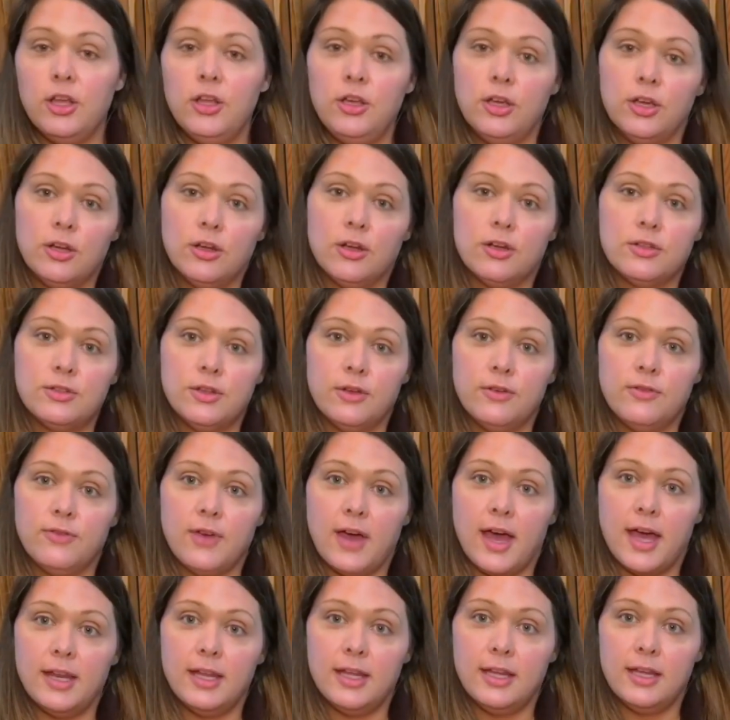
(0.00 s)
You can also
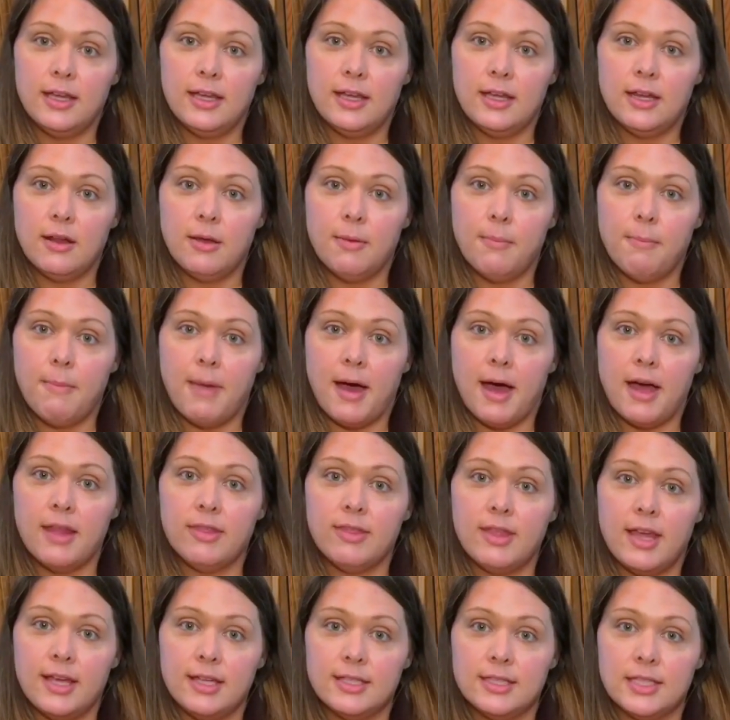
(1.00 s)
find it in my
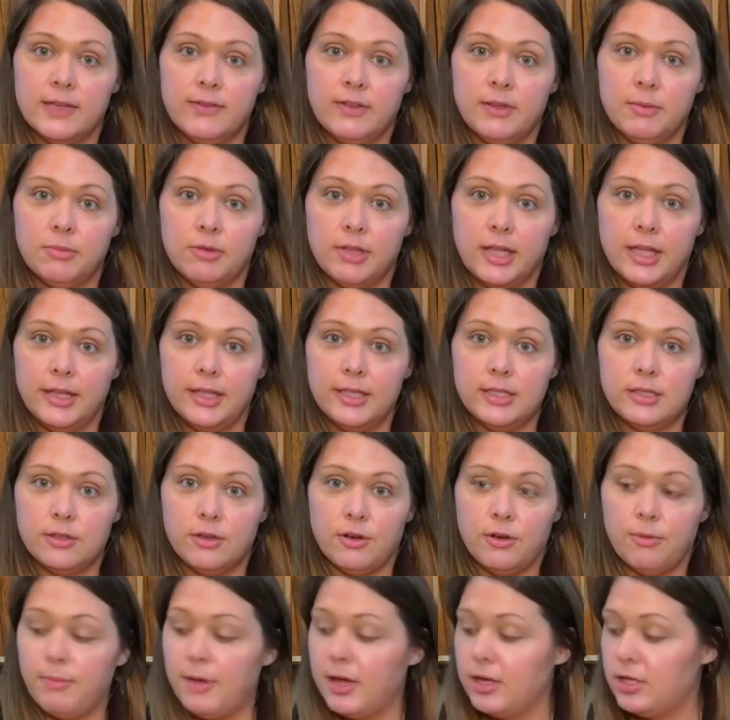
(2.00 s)
Thanksgiving playlist
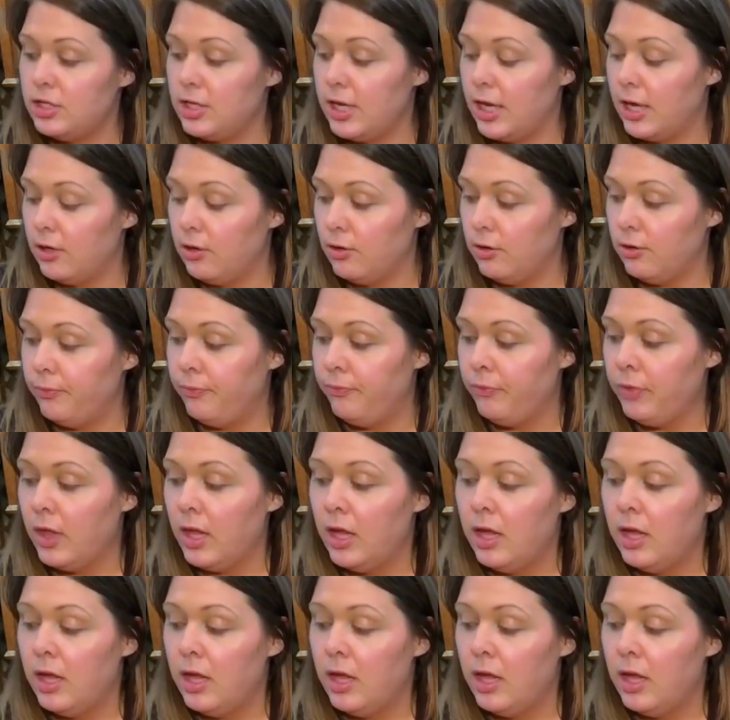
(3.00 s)
on my channel.